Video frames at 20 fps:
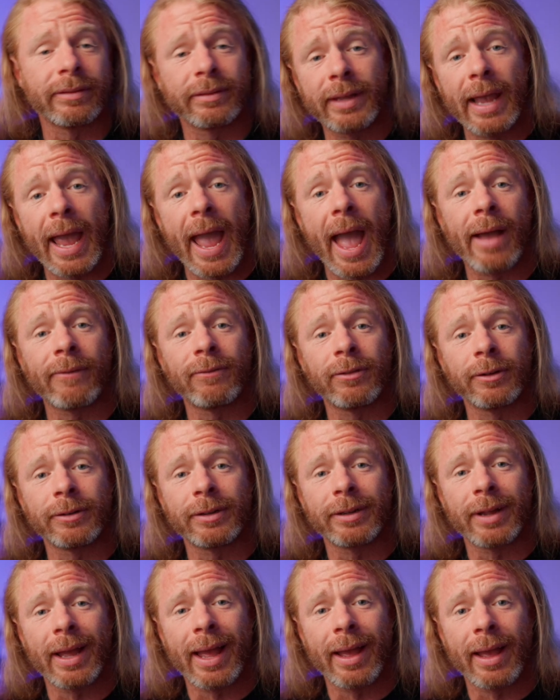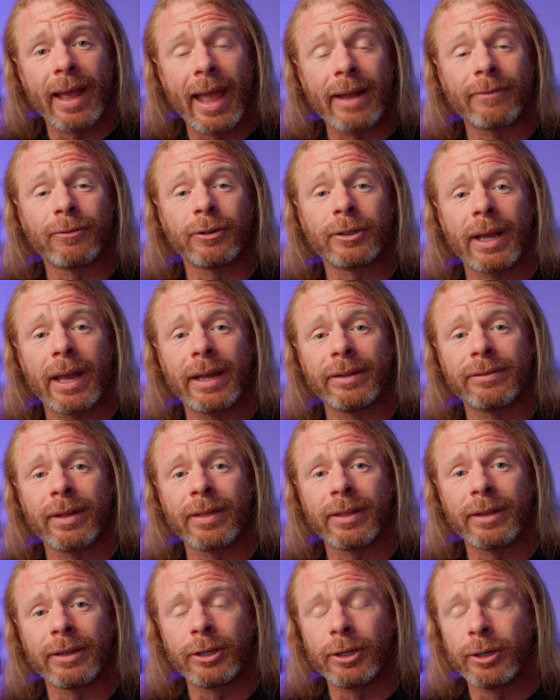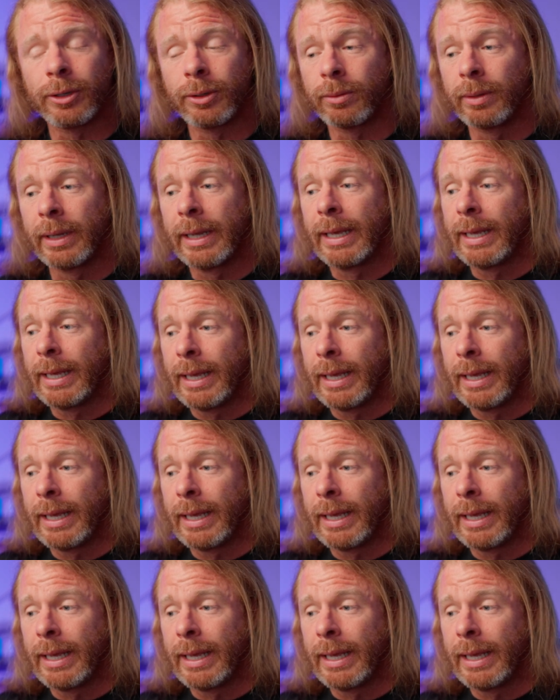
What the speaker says: to advertise on the new